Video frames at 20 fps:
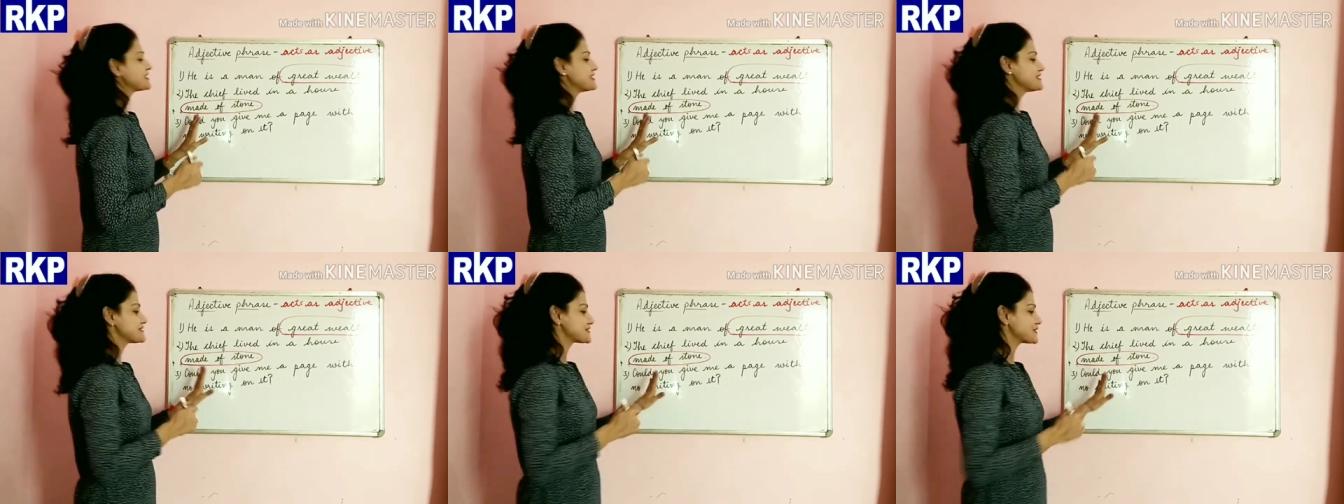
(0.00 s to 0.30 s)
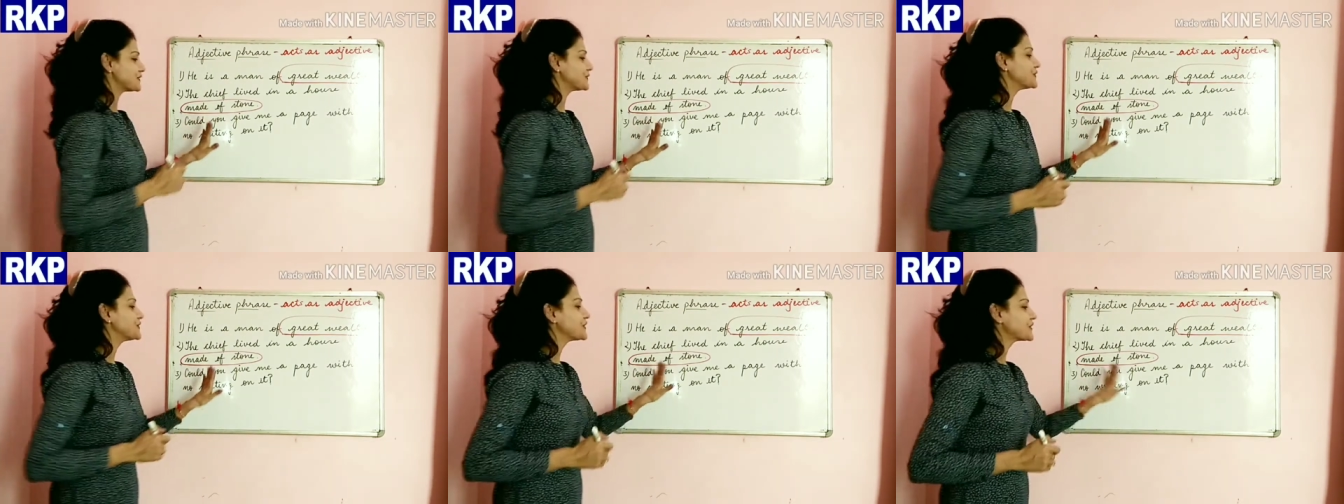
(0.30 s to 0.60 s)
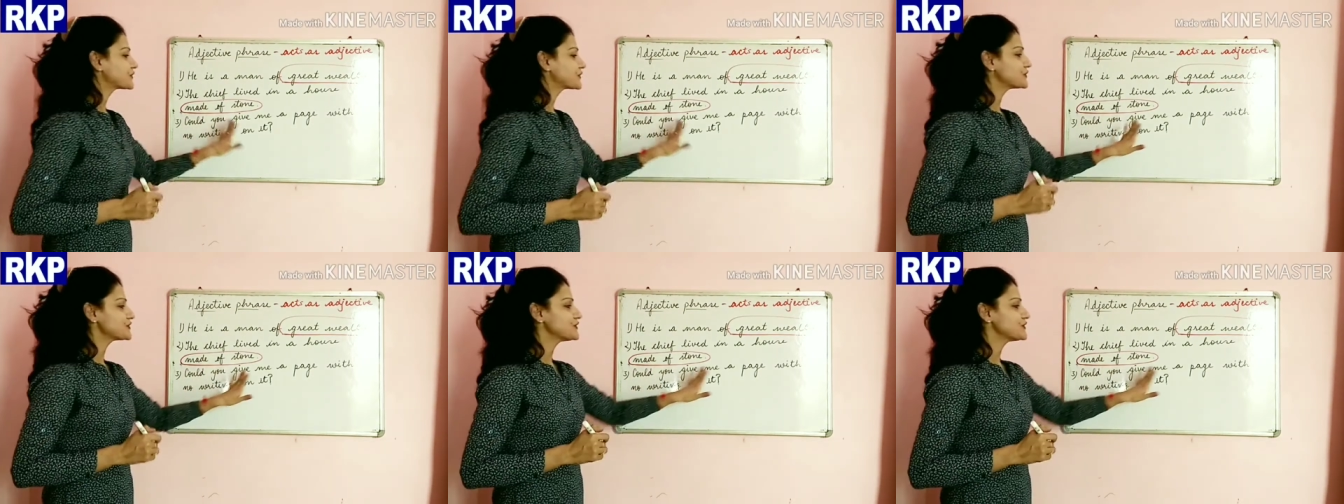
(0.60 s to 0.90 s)
so
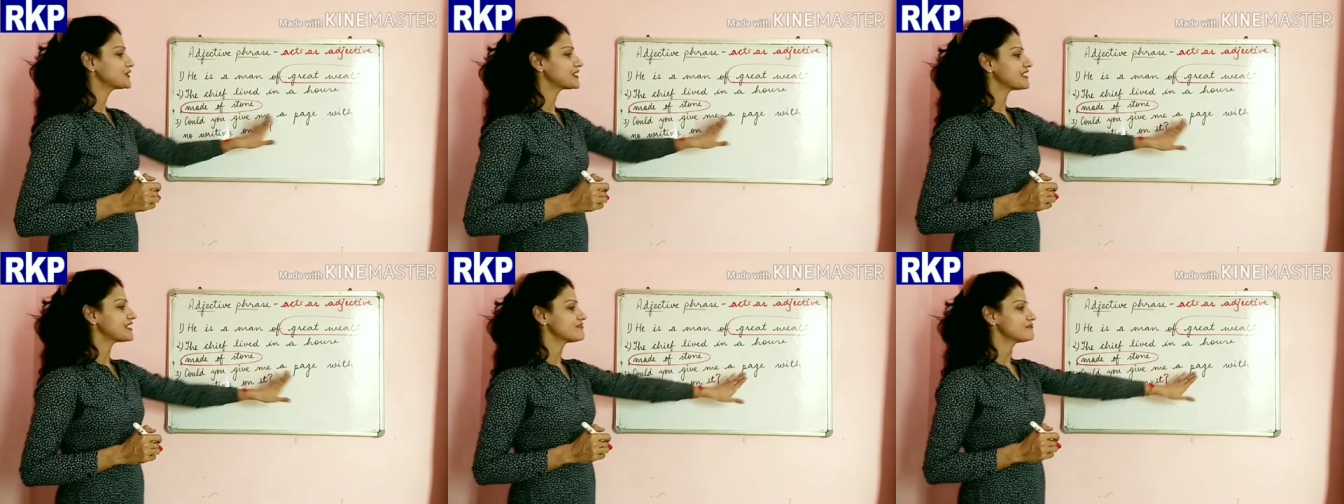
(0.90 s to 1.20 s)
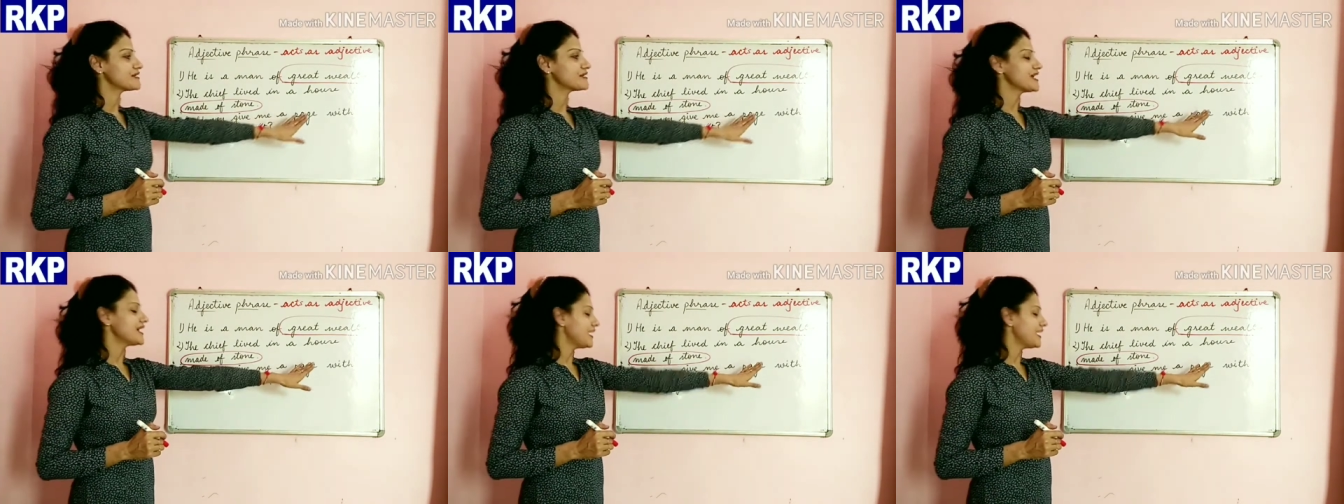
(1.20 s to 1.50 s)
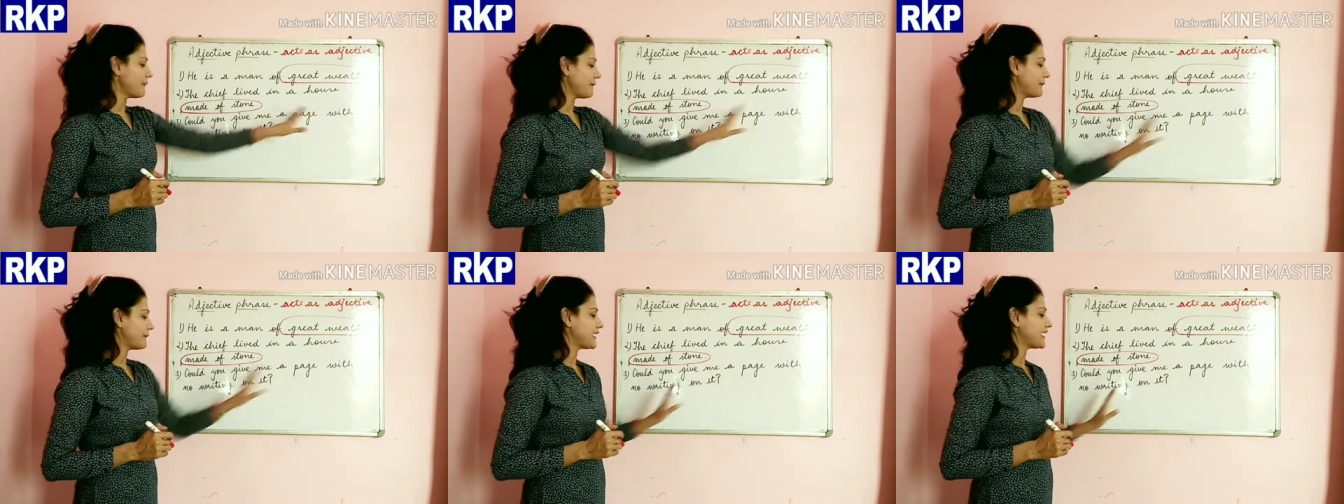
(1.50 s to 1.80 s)
could you give me
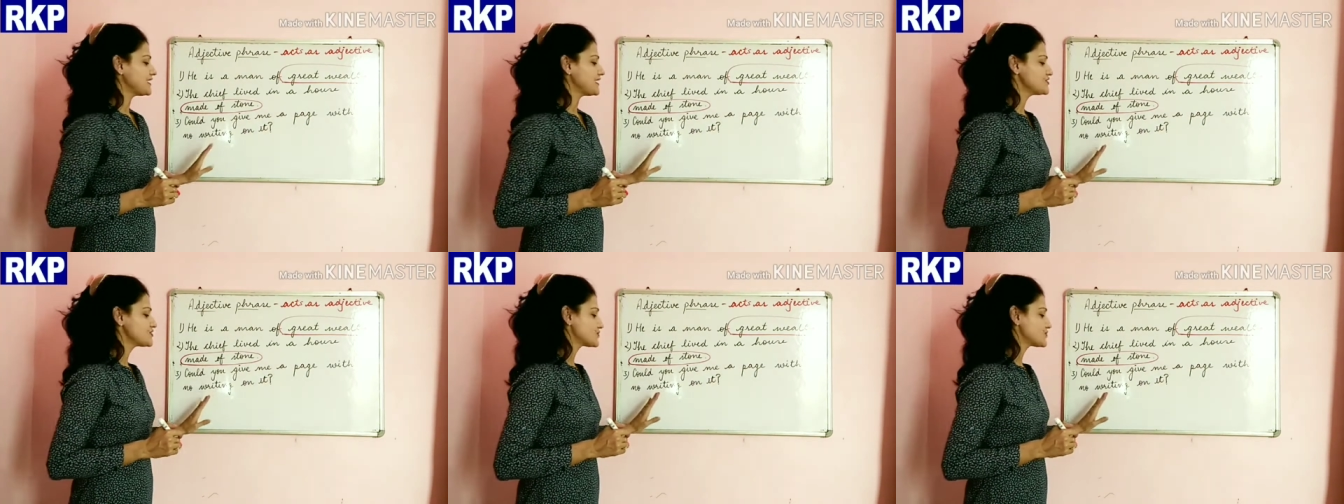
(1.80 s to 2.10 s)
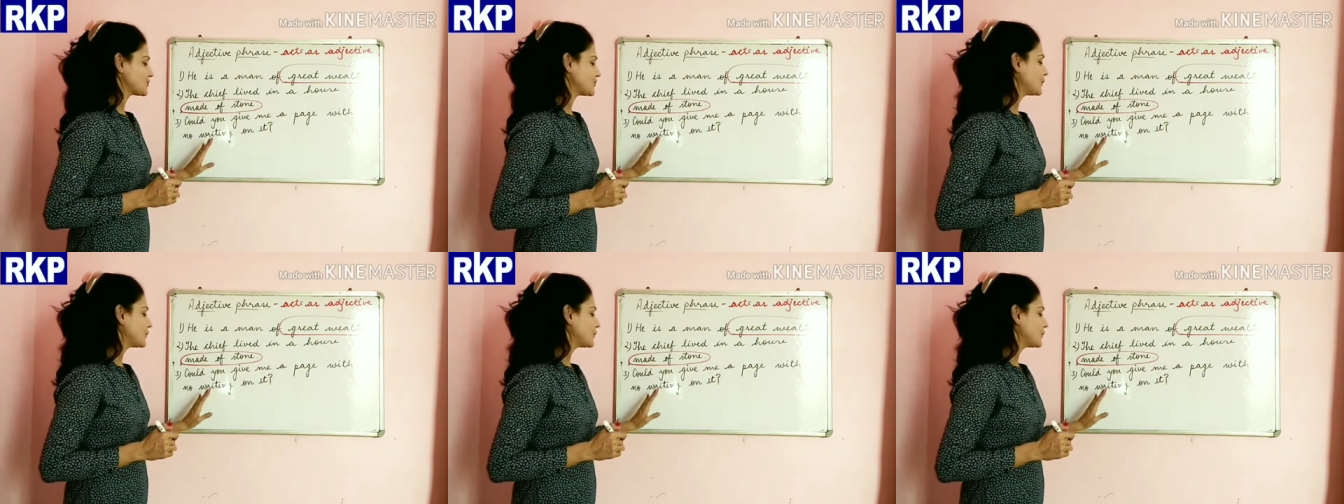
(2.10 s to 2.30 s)
a page